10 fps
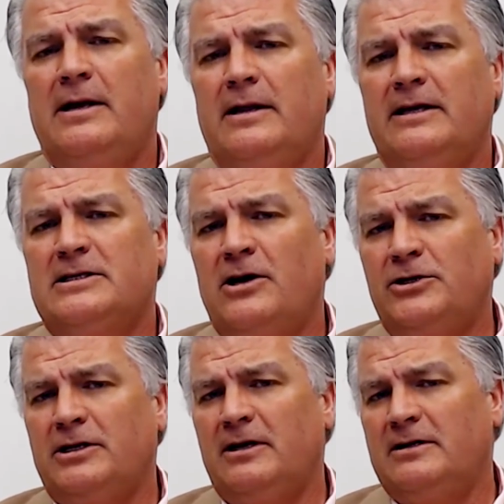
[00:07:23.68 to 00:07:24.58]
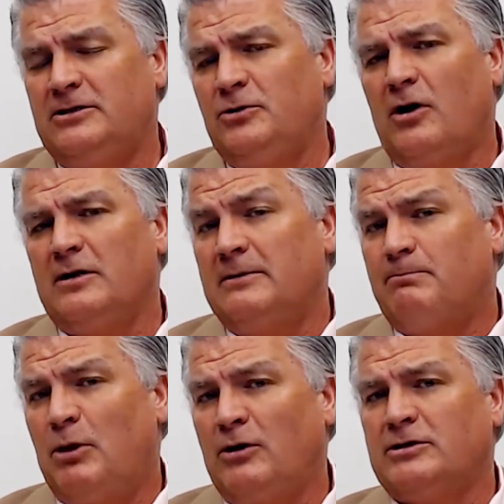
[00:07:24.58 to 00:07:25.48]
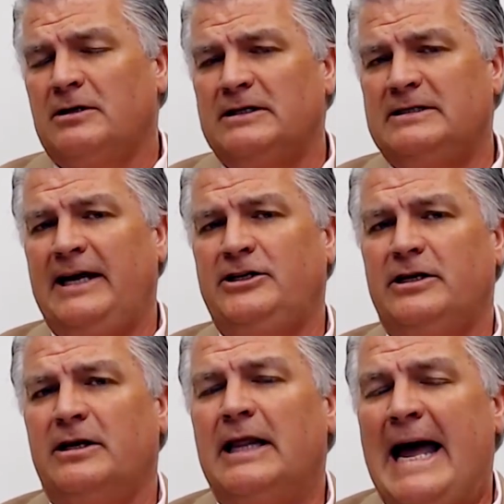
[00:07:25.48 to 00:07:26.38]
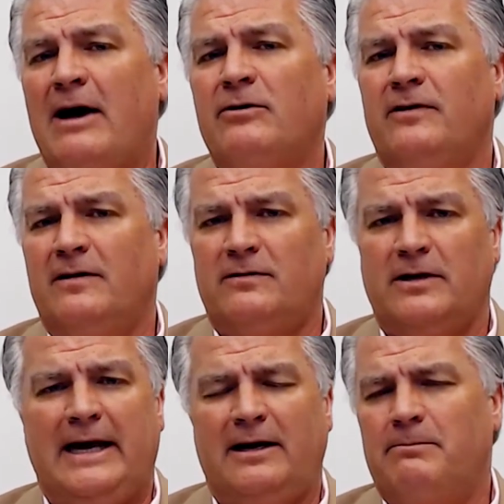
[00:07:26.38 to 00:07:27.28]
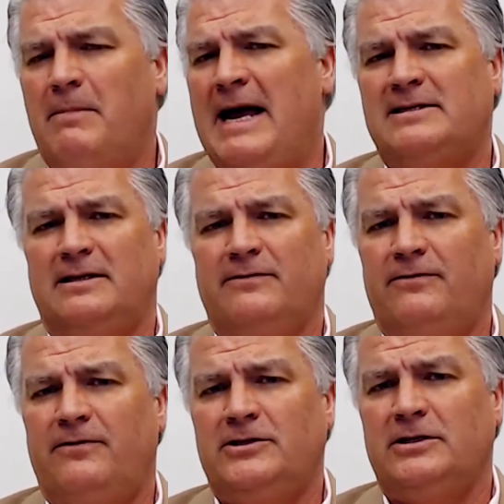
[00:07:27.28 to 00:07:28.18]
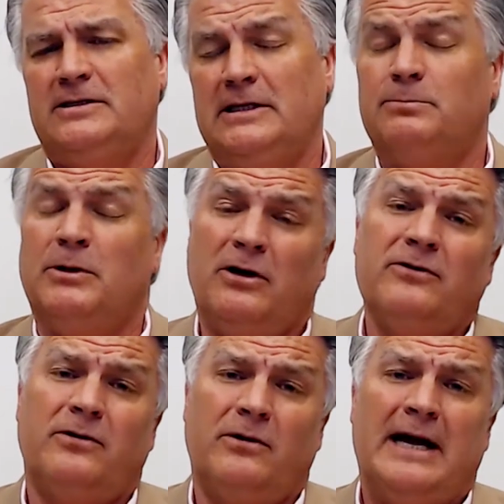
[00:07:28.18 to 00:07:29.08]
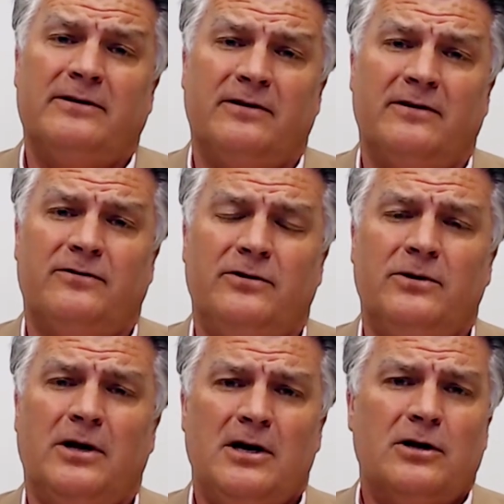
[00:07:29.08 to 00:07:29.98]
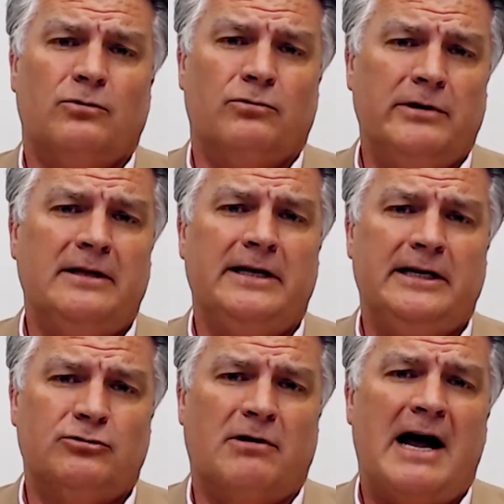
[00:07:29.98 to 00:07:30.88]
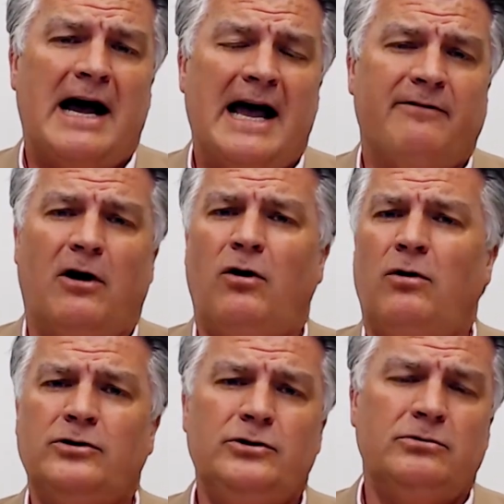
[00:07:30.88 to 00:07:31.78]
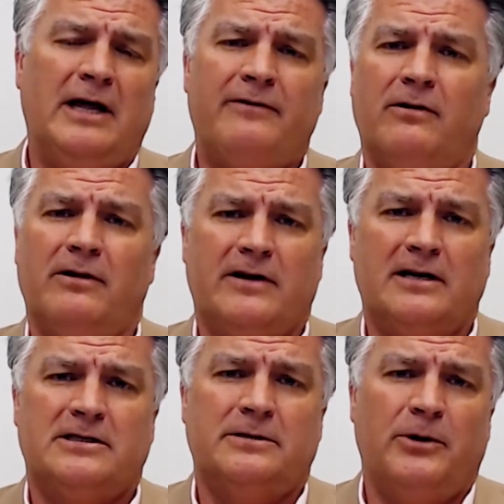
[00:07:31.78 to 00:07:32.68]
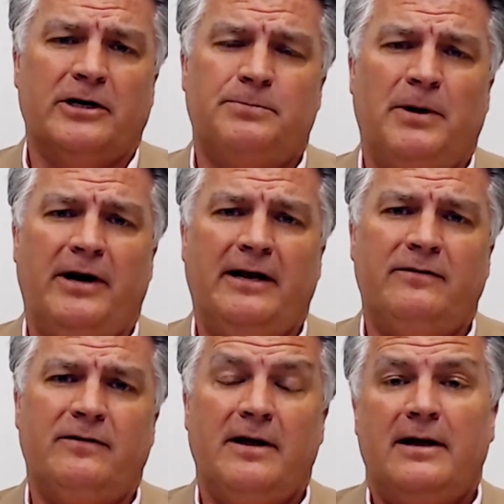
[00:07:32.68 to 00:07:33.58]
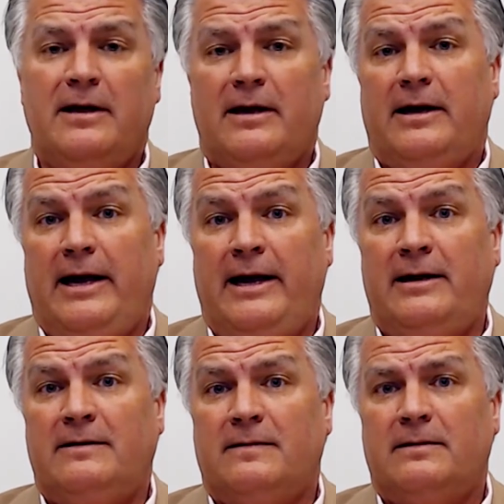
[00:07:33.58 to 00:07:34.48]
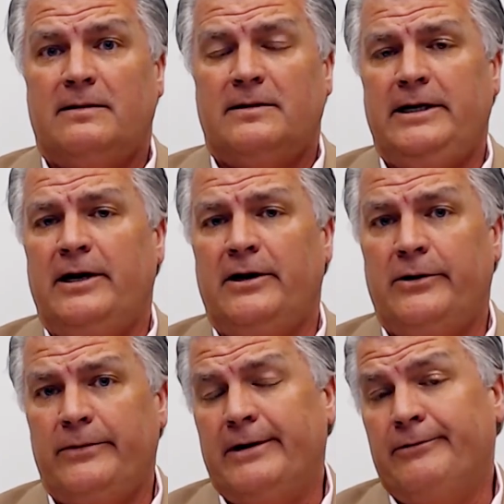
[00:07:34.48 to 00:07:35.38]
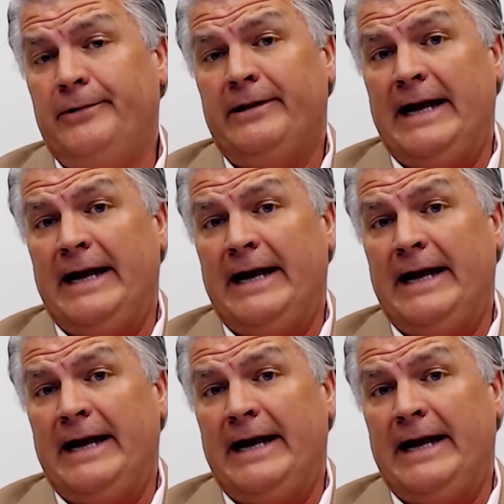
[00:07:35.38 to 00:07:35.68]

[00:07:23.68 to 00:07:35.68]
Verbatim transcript: this notion, as you called it, personalization allows us to gain massive efficiencies, but also allows us to really drive a whole new level of customer experience and you know really